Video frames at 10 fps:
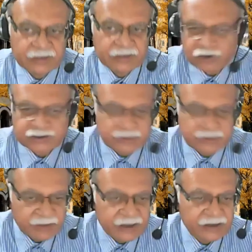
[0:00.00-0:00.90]
or
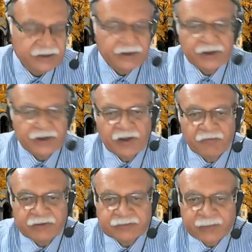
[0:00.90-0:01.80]
cement,
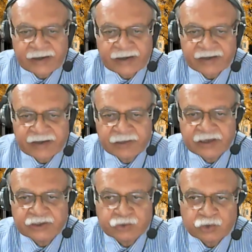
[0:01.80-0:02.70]
which might have been
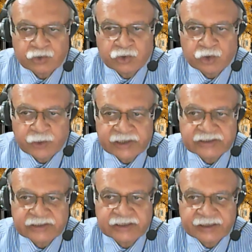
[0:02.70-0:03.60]
issued to you at a
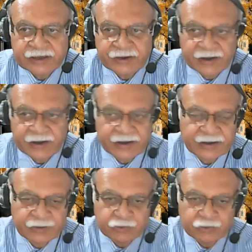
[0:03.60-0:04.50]
certain rate, and
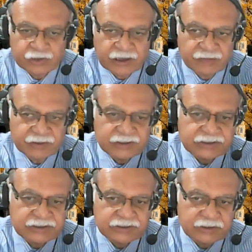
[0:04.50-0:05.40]
those
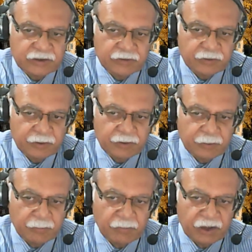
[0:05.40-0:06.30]
recoveries
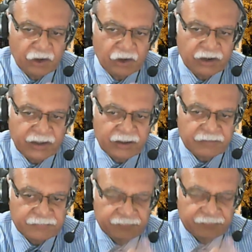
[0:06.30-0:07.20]
may not
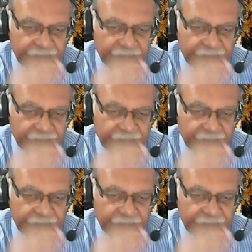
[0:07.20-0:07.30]
have,